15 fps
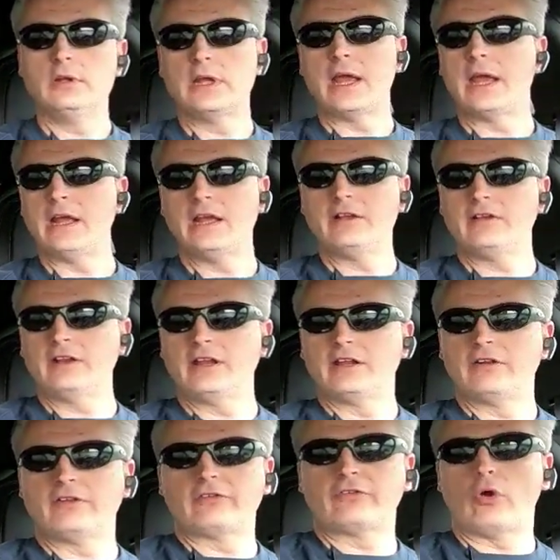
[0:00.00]
Yeah, it,
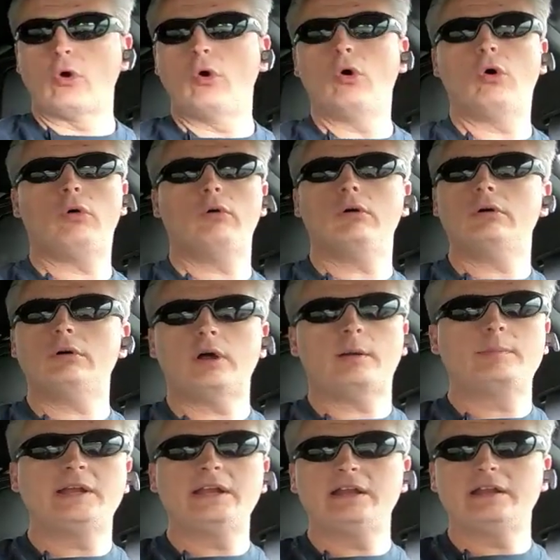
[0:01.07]
it is a,
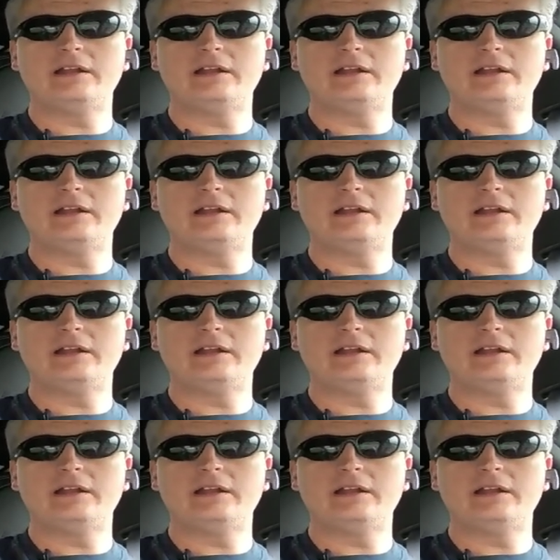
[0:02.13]
I mean,